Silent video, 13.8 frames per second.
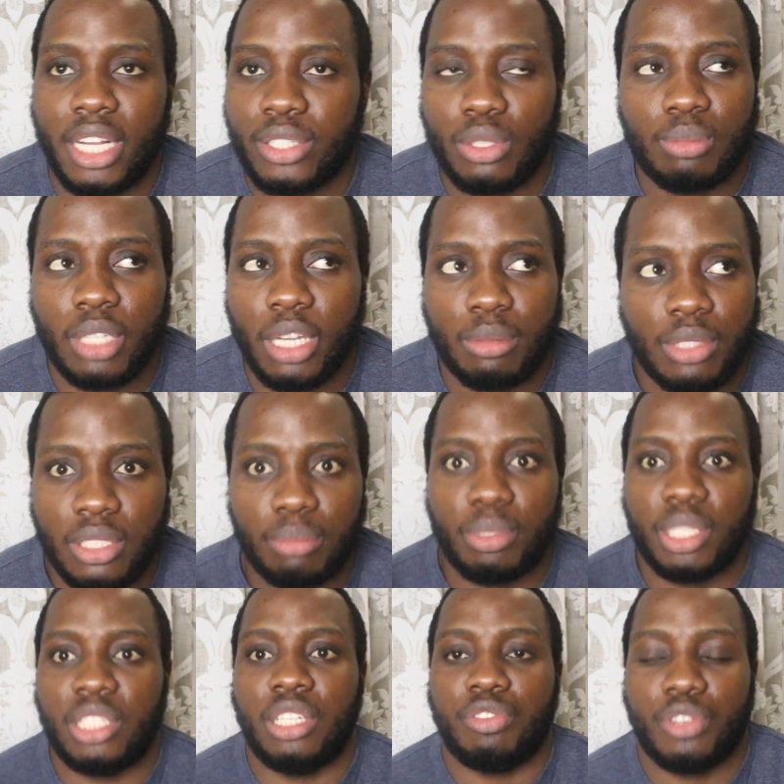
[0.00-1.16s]
like sometimes it's a
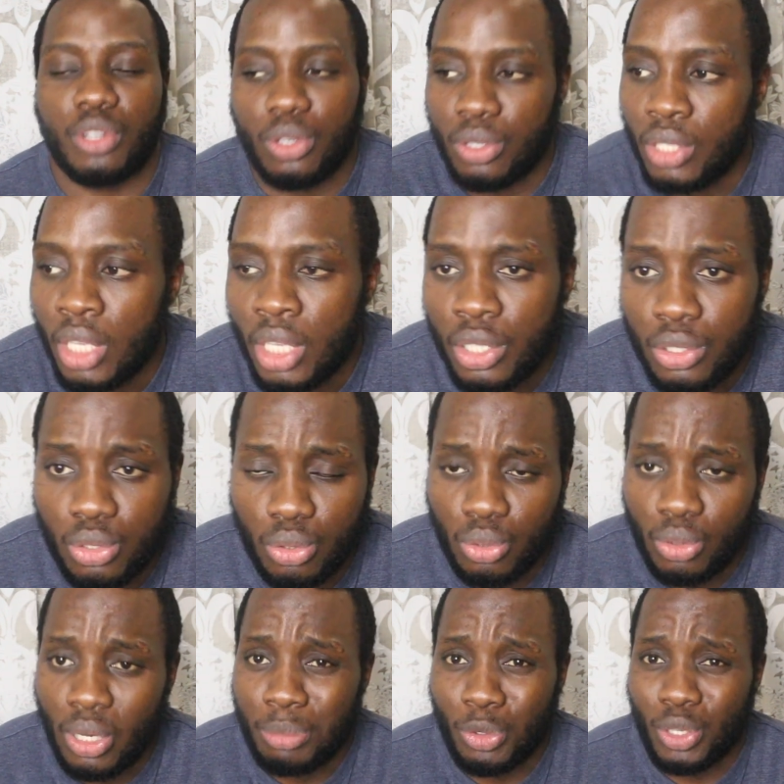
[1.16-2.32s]
bit difficult.
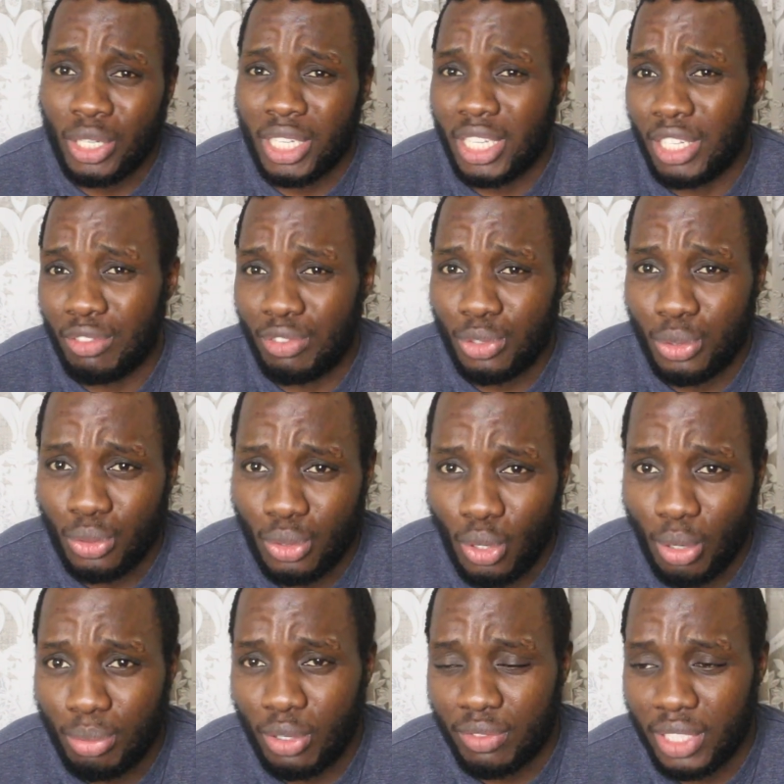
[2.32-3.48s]
So I'm going to give you a
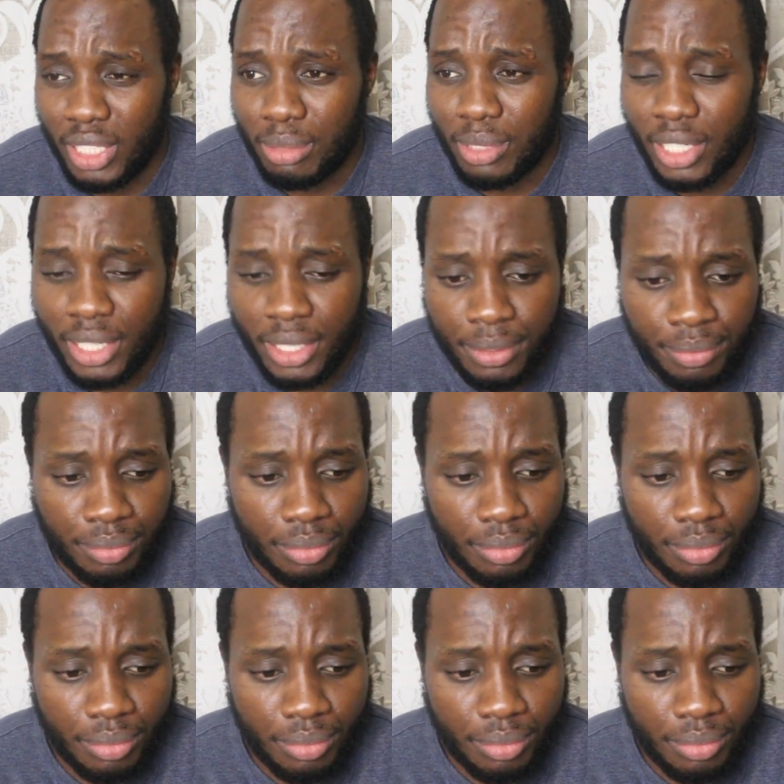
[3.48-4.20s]
couple of tips here.